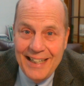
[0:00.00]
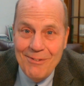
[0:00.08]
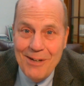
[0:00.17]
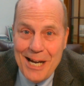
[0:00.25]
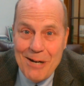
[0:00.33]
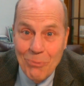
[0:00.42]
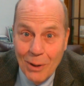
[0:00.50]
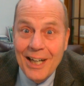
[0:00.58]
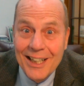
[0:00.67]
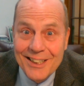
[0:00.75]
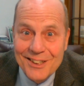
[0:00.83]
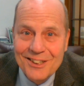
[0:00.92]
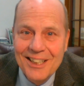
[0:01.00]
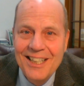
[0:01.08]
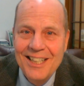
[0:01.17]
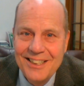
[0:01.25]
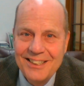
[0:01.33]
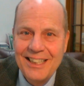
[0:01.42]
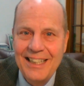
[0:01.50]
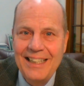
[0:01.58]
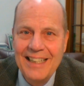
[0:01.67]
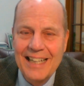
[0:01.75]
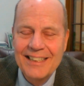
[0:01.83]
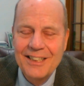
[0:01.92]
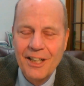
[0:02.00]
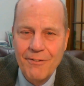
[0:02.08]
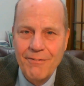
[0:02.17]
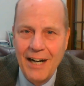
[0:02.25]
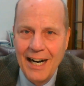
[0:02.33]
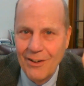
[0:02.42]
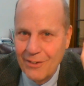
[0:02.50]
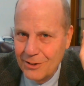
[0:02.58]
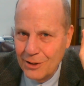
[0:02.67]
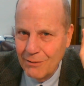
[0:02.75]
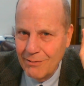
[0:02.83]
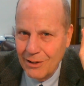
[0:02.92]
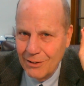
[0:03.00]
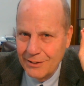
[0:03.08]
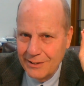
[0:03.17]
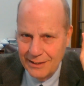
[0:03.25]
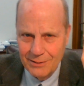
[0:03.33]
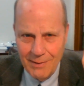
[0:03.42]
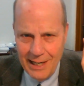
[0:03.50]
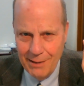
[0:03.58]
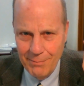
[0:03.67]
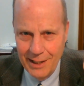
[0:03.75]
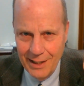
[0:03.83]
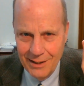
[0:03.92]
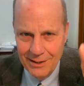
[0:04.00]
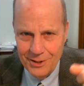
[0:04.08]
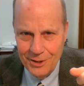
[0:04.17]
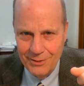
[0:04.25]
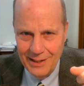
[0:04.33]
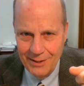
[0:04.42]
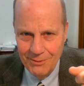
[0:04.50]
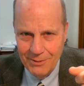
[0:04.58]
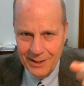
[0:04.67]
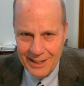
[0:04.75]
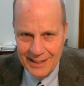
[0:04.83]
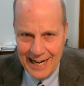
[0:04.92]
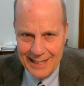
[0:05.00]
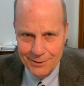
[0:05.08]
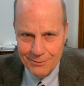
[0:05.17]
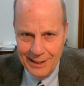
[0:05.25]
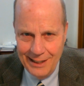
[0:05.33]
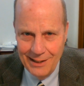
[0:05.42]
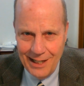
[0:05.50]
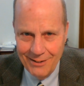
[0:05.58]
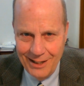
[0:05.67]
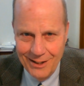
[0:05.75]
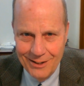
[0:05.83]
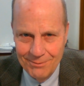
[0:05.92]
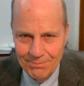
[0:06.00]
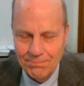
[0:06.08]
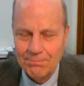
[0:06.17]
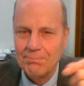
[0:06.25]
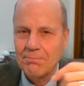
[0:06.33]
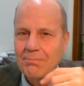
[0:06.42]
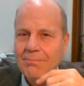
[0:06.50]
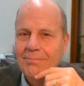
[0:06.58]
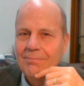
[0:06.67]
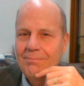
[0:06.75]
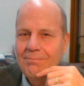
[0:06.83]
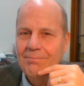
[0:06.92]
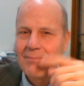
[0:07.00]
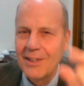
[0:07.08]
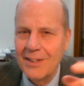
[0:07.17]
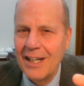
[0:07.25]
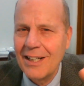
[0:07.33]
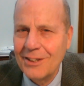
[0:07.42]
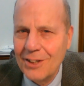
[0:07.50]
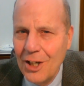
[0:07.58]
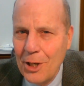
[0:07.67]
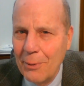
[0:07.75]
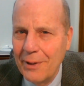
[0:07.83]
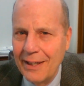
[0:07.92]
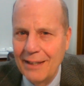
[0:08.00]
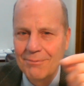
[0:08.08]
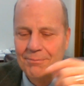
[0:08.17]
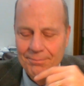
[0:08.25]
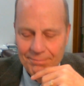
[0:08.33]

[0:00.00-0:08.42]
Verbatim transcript: He, he was sitting next to the fire. The servant girl says, Wait a minute, aren't you, with the Nazarene out here? I thought I saw you with him.